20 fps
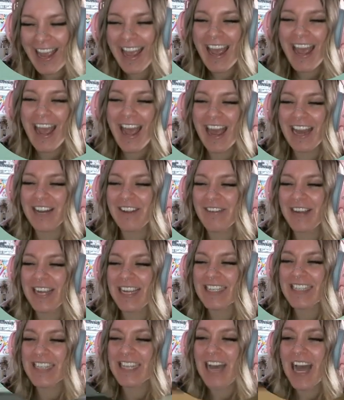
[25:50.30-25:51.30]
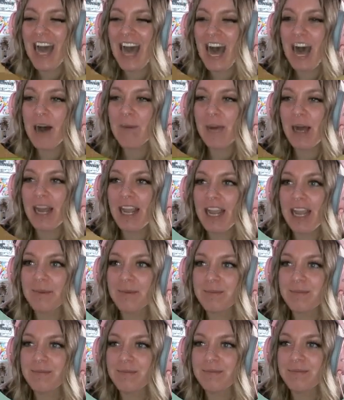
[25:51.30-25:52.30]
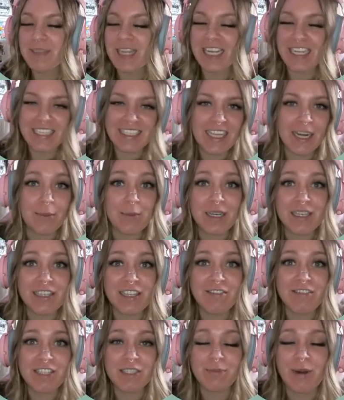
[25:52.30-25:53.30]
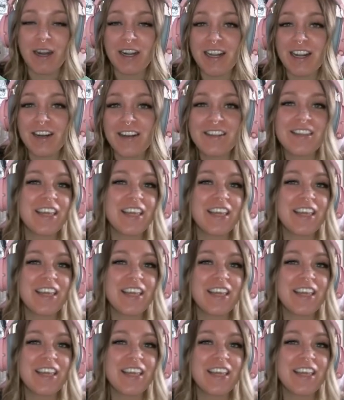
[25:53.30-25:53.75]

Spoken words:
Anyways, like I said, I'm gonna leave this part here.